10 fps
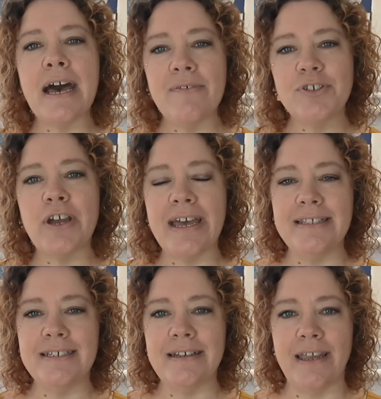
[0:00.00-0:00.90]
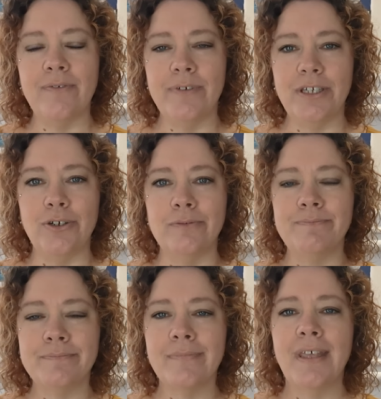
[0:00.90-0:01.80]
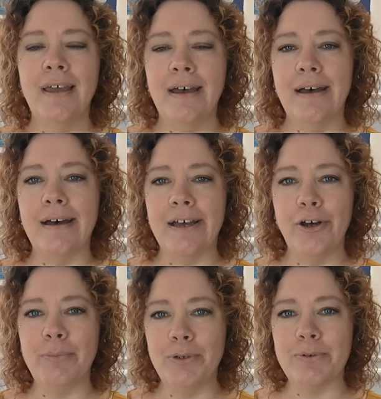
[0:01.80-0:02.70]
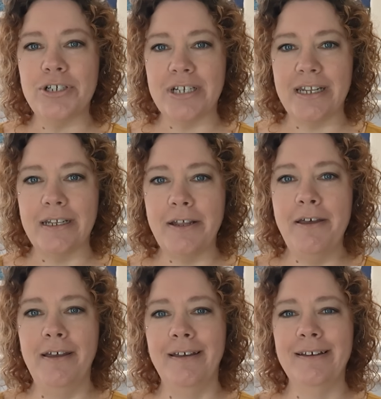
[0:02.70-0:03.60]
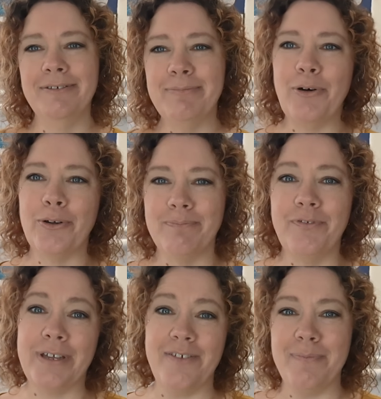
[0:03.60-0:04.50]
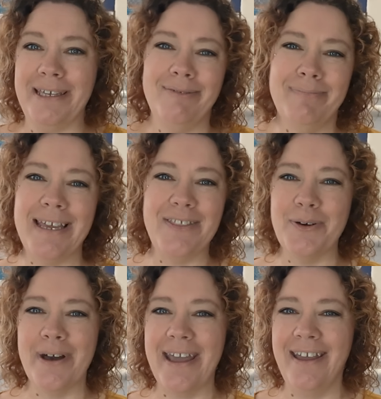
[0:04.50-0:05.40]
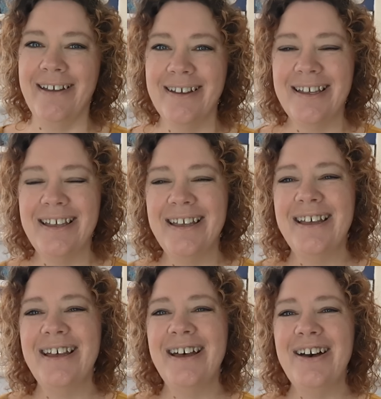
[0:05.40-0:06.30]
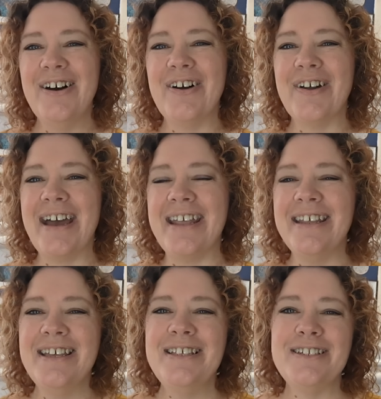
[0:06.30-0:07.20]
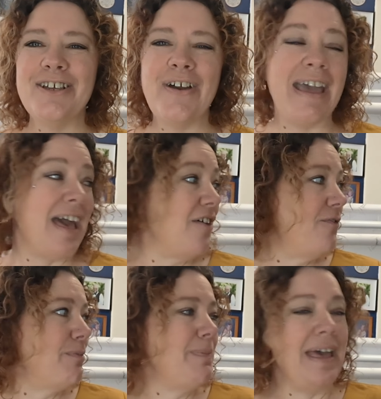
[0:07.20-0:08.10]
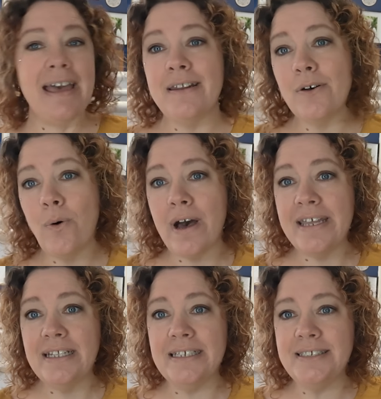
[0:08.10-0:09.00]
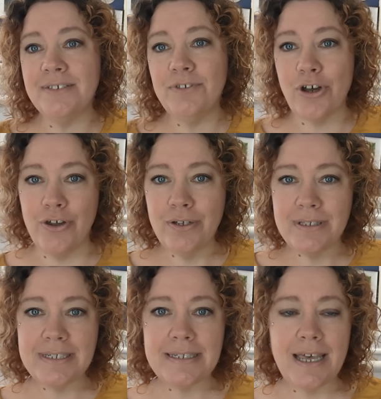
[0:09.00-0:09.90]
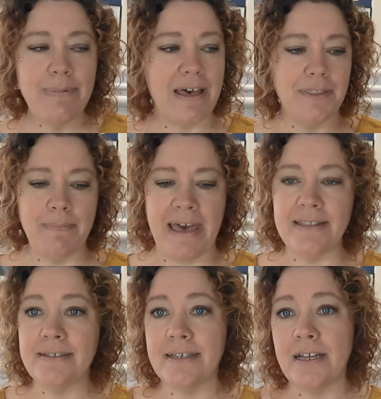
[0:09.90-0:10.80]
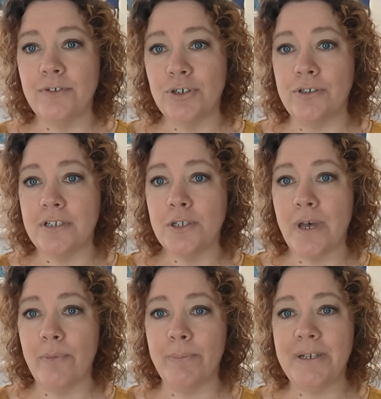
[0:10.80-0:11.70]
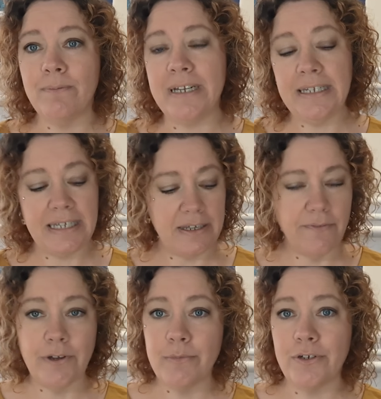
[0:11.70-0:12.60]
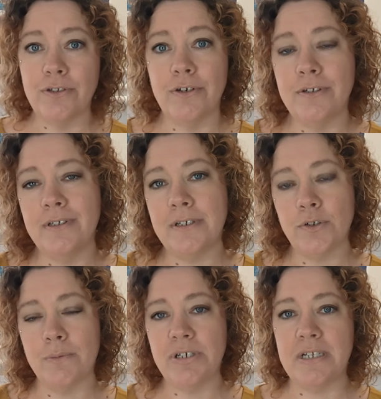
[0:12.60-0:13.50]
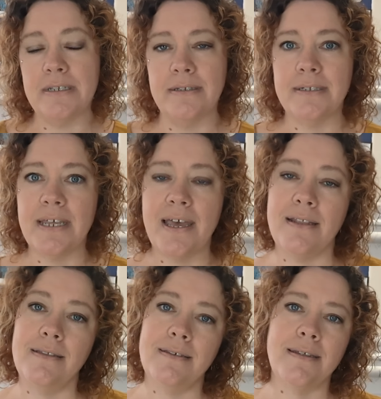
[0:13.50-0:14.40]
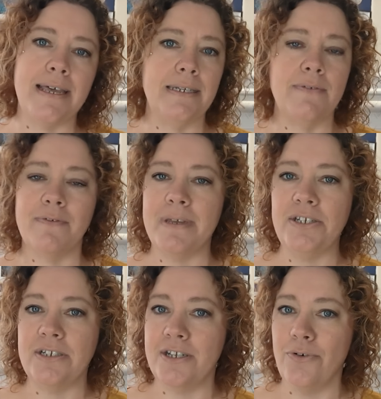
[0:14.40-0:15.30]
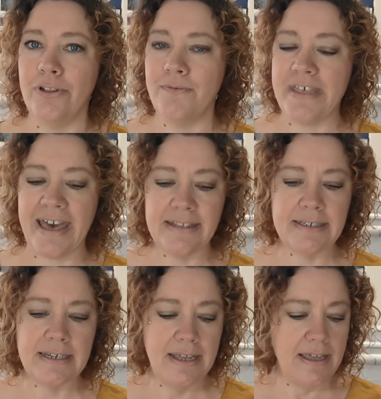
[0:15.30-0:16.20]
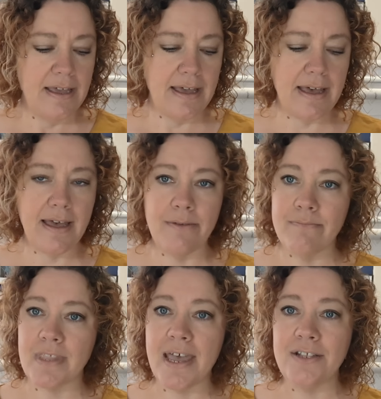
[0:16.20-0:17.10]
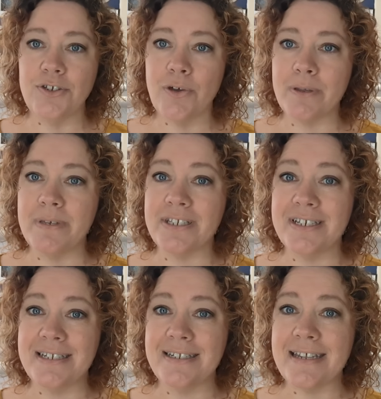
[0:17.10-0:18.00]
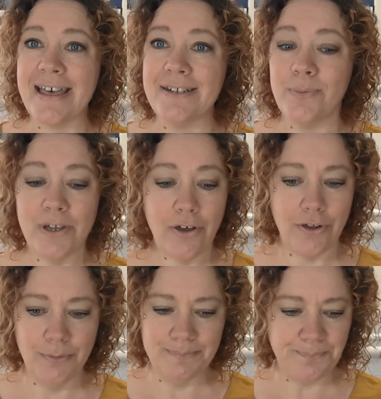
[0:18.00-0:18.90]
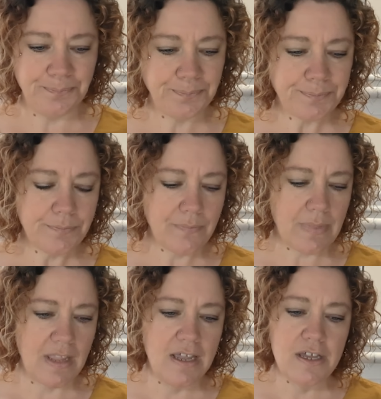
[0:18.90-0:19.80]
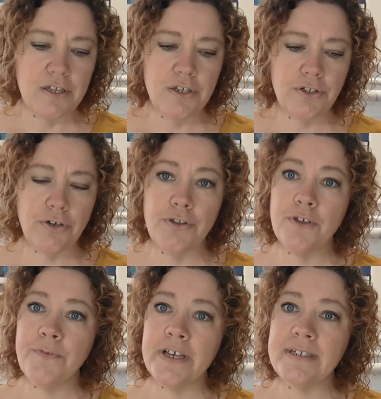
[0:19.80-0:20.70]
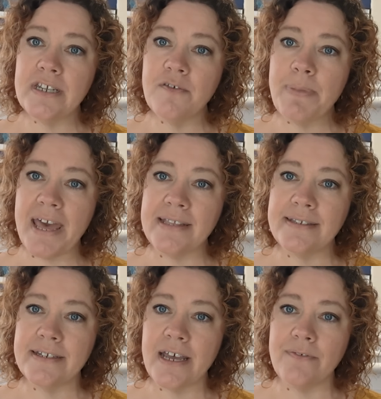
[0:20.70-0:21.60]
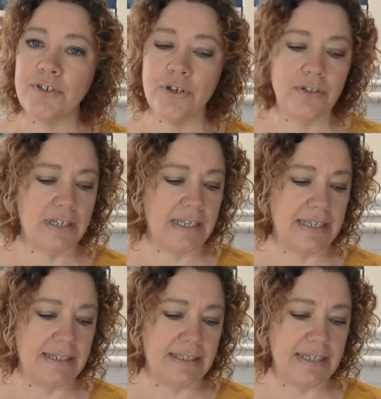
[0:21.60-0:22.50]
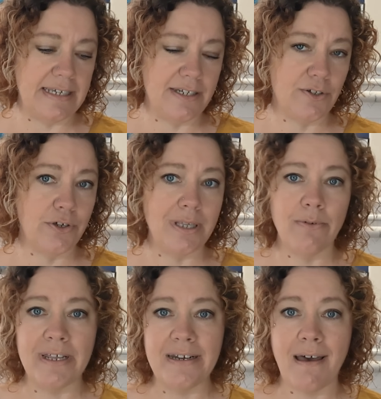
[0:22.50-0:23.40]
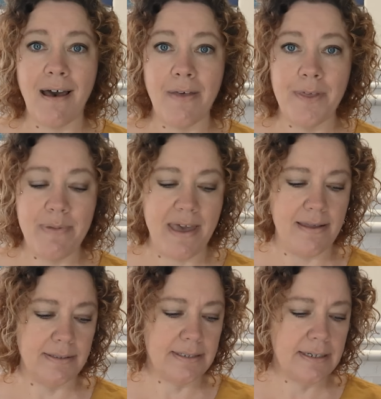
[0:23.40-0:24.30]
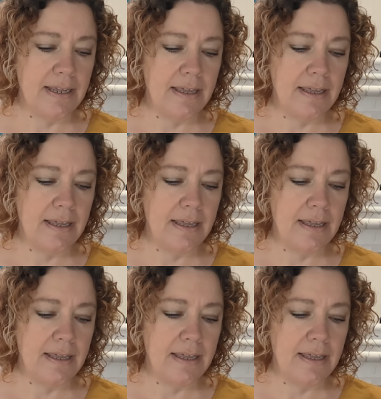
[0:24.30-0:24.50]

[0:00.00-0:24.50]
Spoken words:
I've tried today for you. I hope you appreciate it or forgive me either way. All right, so I have prepared quite a list of notes about the patterns that I've chosen. So I will be reading from those notes the descriptions and sizing information and all of that, and showing pictures as we go. So the first set of pants that I've chosen is the So Liberated Arthur pants.